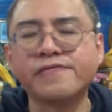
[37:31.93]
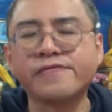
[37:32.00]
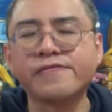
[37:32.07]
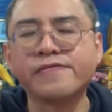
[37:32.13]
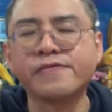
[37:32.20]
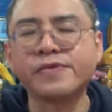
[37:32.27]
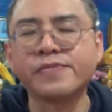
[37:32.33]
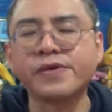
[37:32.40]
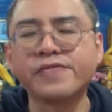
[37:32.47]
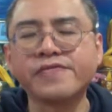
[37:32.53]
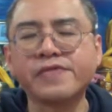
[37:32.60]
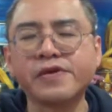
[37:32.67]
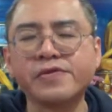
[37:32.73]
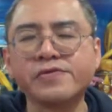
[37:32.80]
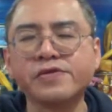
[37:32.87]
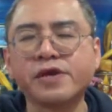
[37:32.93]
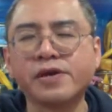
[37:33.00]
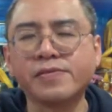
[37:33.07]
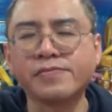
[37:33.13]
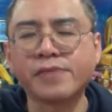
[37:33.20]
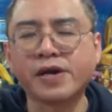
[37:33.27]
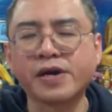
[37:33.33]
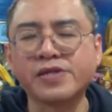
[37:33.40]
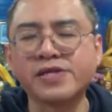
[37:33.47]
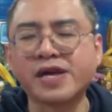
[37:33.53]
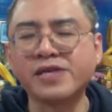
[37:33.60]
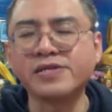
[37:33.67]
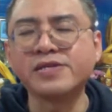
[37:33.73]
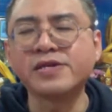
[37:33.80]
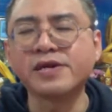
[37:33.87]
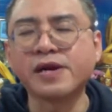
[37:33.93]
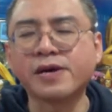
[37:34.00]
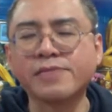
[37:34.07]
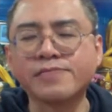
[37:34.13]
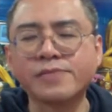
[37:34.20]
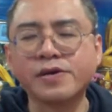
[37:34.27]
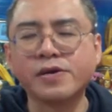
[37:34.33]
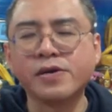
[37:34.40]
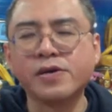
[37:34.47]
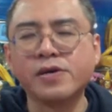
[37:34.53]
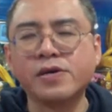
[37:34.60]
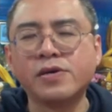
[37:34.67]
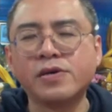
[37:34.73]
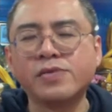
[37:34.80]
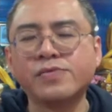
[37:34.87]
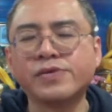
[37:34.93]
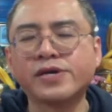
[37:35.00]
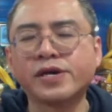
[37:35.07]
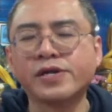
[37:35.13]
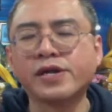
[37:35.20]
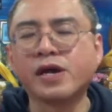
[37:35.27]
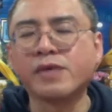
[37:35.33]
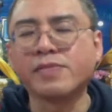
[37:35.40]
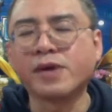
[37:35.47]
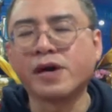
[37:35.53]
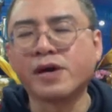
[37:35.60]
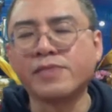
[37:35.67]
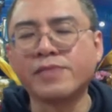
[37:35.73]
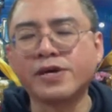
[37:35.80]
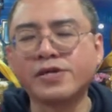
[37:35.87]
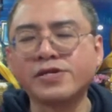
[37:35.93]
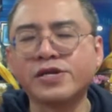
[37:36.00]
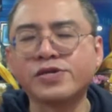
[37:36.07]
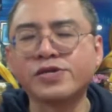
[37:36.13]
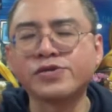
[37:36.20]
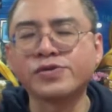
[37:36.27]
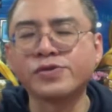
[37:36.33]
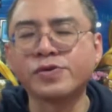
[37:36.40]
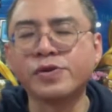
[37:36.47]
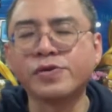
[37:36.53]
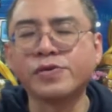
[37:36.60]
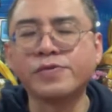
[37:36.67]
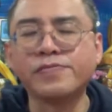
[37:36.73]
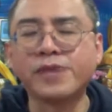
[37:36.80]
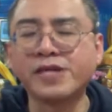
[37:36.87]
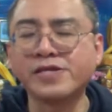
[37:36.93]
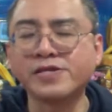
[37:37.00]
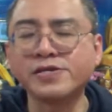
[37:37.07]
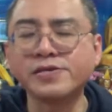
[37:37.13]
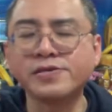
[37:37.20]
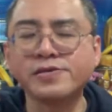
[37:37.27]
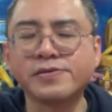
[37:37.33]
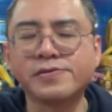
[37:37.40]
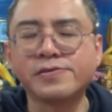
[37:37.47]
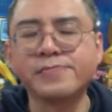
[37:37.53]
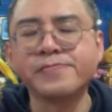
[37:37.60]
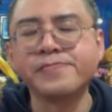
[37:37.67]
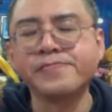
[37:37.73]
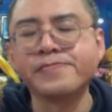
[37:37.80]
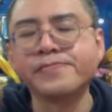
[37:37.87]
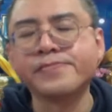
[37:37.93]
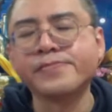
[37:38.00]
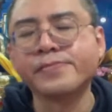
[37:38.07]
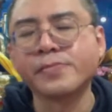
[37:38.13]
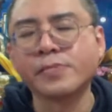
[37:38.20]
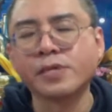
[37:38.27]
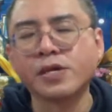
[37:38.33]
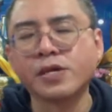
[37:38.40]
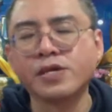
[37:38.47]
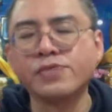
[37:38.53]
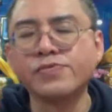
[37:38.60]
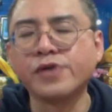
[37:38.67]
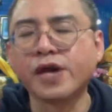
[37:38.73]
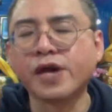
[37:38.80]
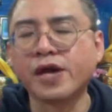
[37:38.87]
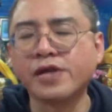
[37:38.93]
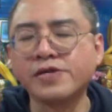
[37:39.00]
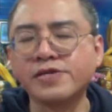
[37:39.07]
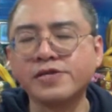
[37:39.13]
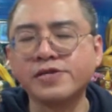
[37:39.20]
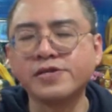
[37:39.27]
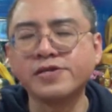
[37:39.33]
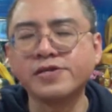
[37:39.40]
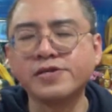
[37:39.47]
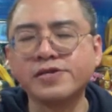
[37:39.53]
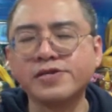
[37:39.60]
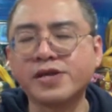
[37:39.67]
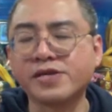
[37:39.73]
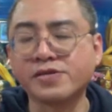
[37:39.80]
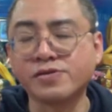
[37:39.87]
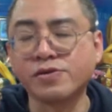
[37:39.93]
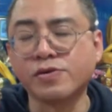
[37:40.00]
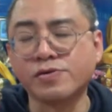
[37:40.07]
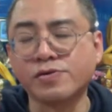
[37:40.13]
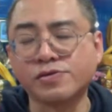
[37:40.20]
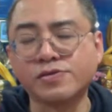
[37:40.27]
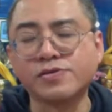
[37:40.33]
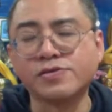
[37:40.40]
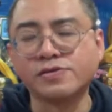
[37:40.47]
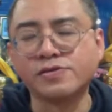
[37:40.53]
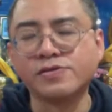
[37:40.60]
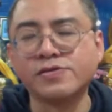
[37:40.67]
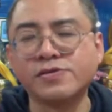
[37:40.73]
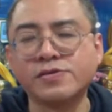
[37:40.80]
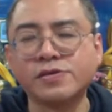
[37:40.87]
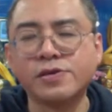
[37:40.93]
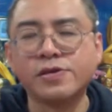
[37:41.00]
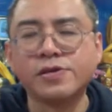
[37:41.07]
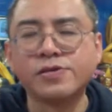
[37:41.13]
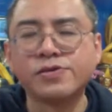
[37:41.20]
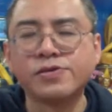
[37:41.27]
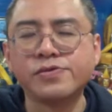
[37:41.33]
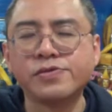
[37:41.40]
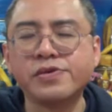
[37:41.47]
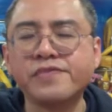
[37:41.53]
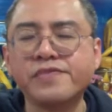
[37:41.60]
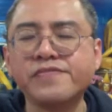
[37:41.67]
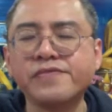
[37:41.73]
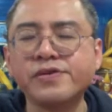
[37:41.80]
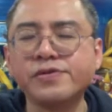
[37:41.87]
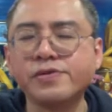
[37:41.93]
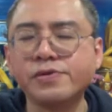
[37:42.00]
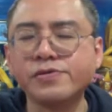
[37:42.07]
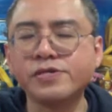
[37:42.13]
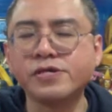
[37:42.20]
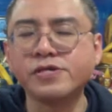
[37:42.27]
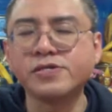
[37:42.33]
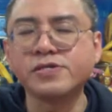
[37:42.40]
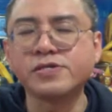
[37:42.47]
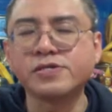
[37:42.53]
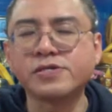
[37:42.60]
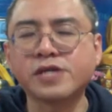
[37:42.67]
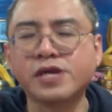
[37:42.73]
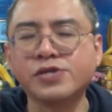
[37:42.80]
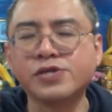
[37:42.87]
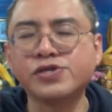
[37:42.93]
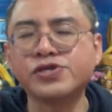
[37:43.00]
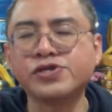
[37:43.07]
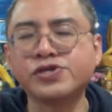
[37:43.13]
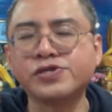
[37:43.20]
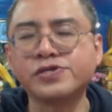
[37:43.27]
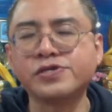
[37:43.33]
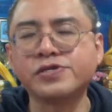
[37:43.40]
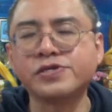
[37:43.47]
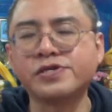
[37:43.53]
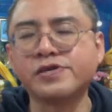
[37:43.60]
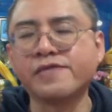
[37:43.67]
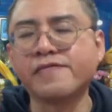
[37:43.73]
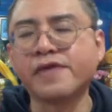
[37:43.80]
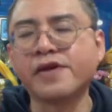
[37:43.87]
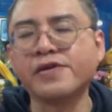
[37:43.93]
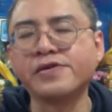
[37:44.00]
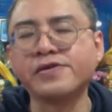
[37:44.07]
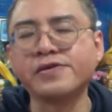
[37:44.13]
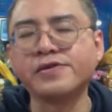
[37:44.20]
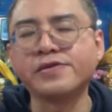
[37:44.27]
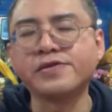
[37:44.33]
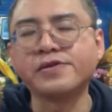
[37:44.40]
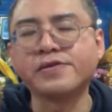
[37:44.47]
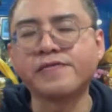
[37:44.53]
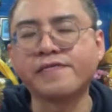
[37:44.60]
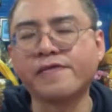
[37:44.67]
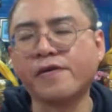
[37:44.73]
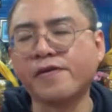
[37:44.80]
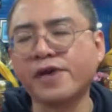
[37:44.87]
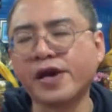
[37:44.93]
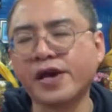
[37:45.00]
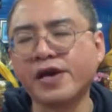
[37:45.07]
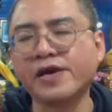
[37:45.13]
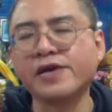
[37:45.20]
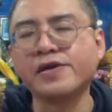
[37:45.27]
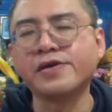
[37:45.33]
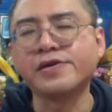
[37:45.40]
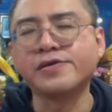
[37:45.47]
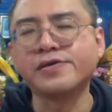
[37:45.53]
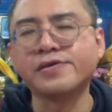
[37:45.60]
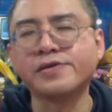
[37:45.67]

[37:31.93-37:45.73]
we may feel that by tensing up, we can help our meditation go better. In reality, it does not. So if we notice tension in the face, forehead,